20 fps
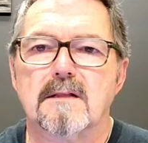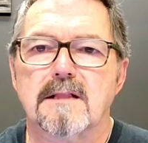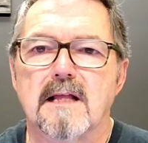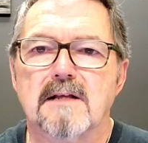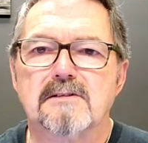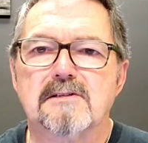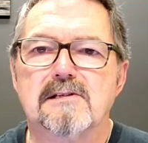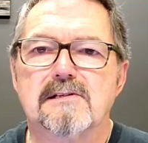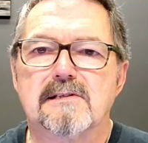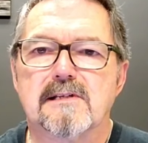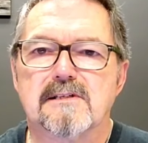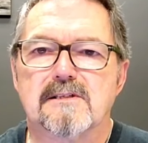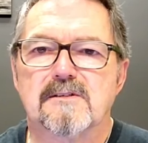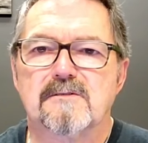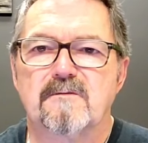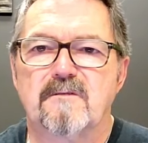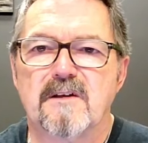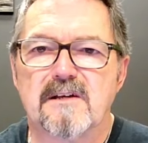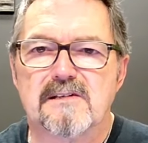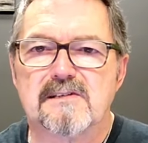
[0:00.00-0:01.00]
clenches its
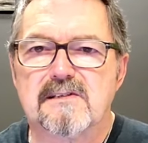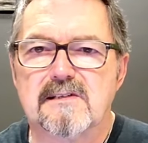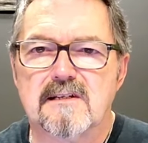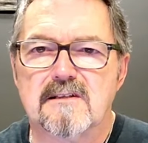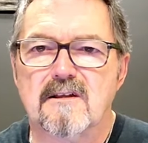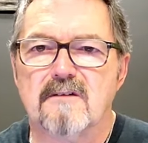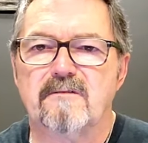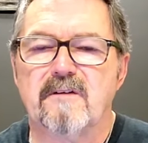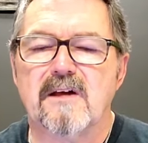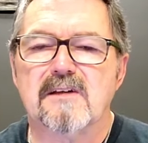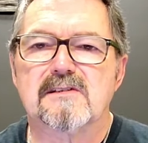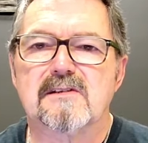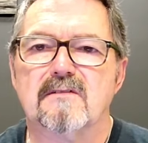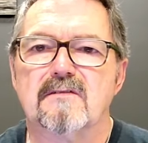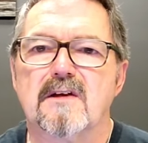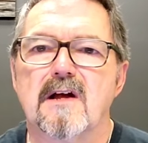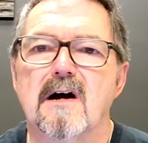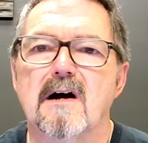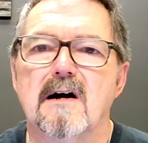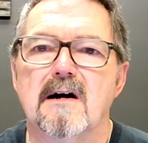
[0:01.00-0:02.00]
fist in the face
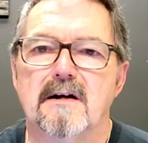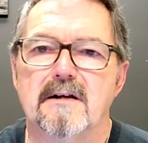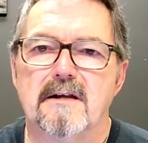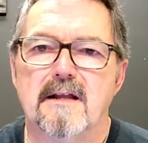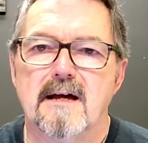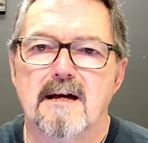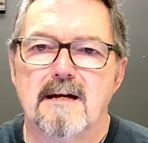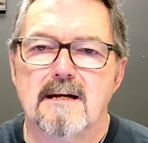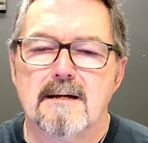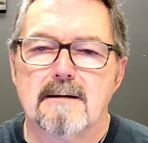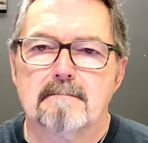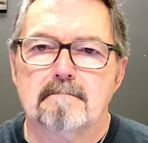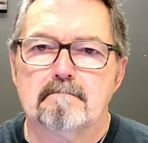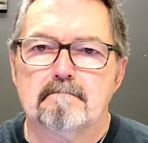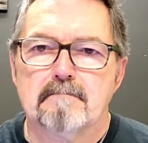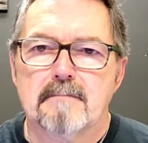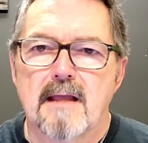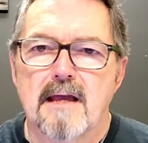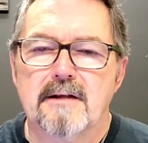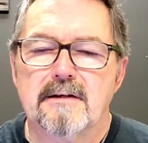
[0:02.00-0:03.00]
of God.
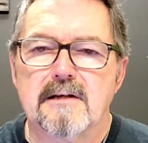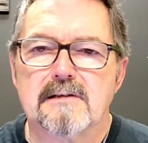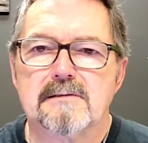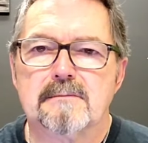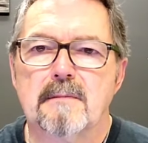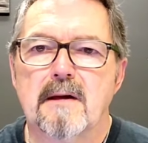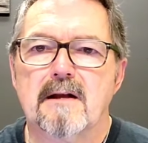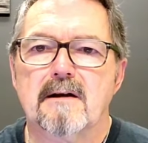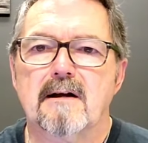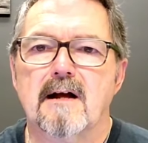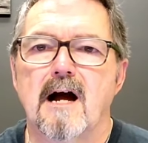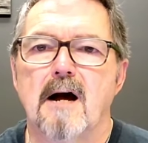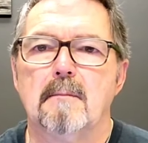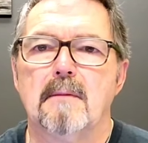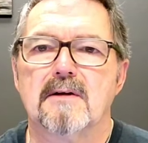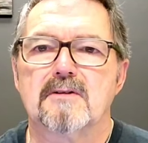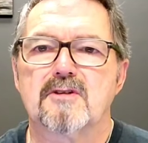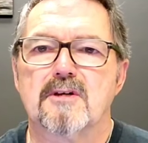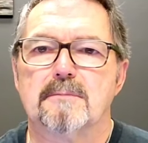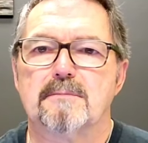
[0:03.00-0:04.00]
It doesn't matter how
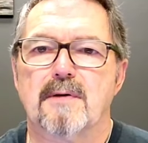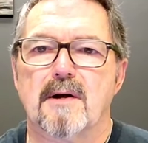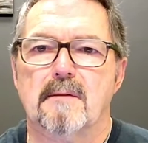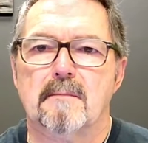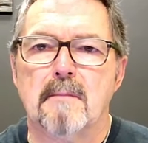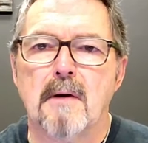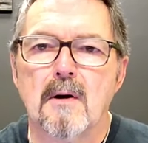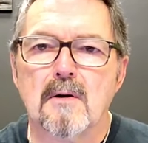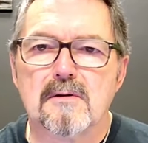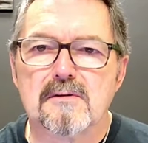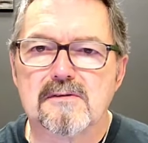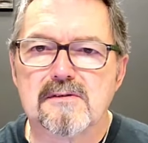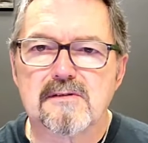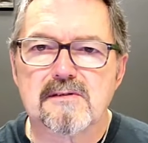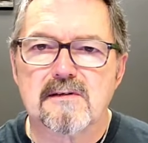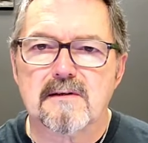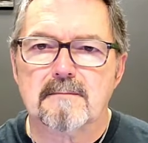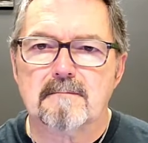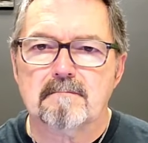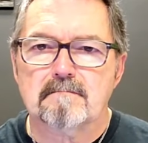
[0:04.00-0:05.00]
much it
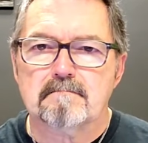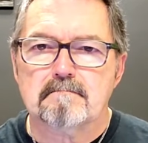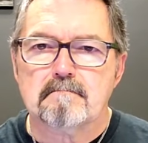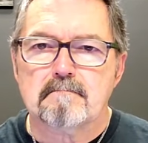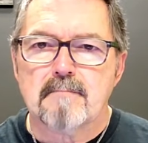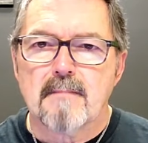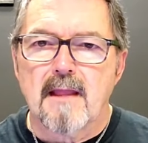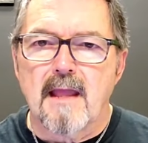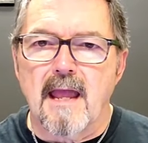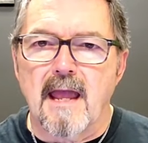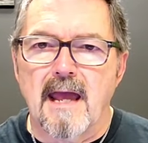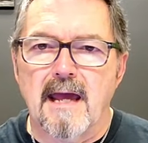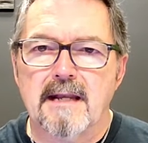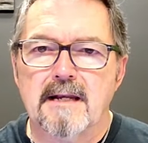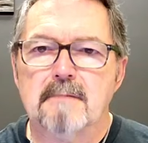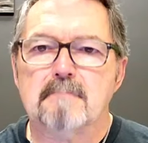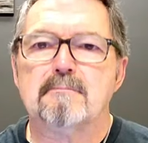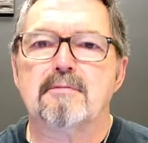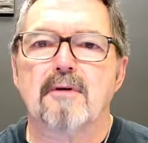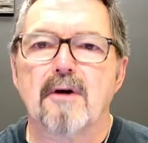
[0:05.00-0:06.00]
promotes and
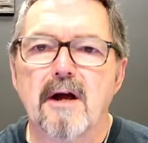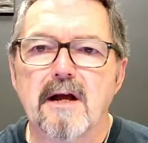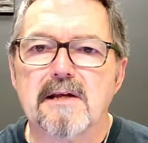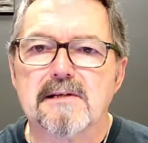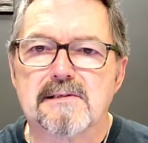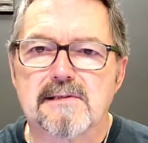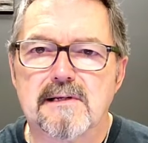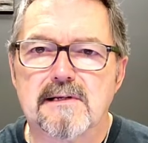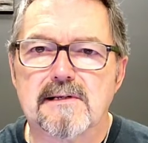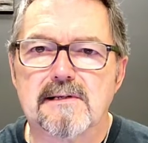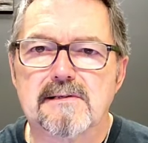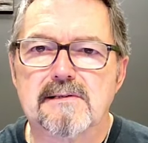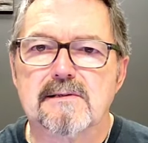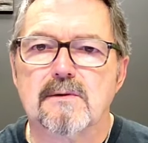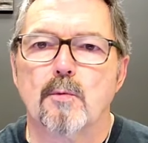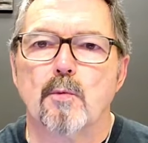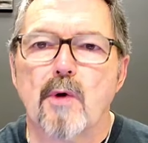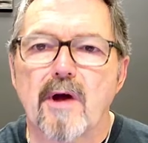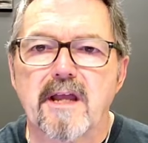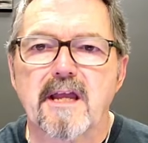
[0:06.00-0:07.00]
embraces
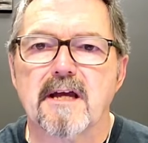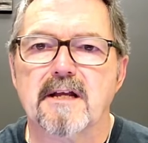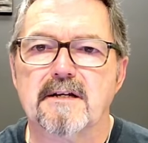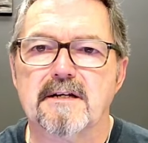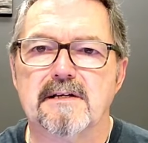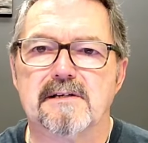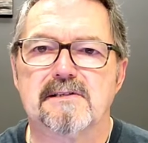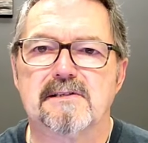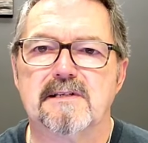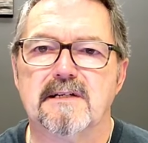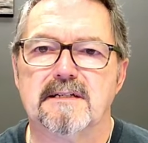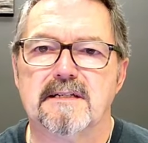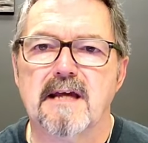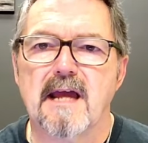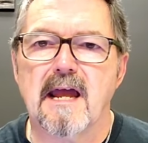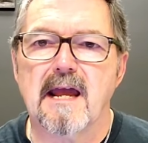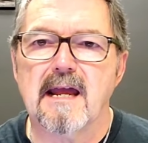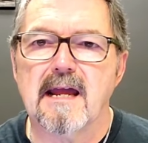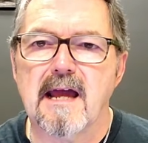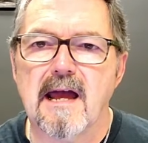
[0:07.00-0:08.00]
wickedness
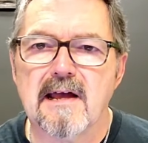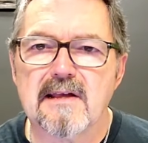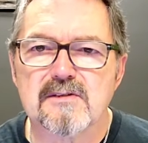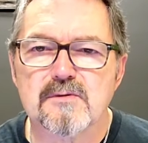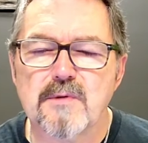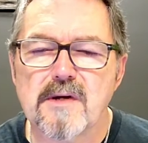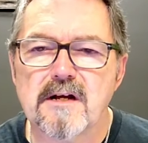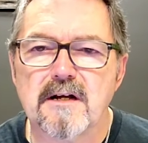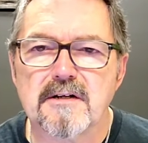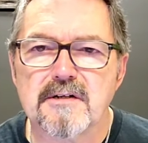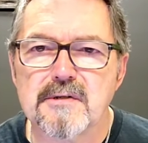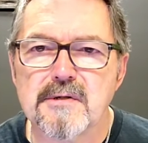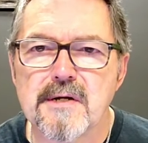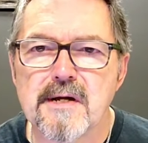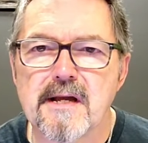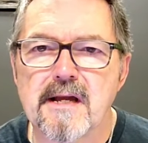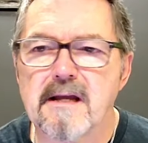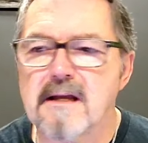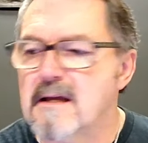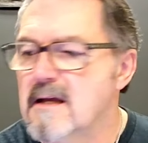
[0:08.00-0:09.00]
today, as we are
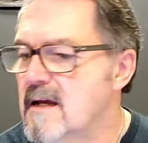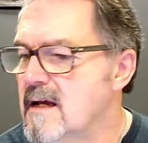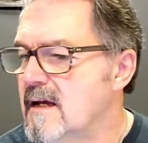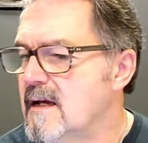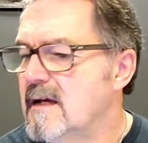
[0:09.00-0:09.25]
doing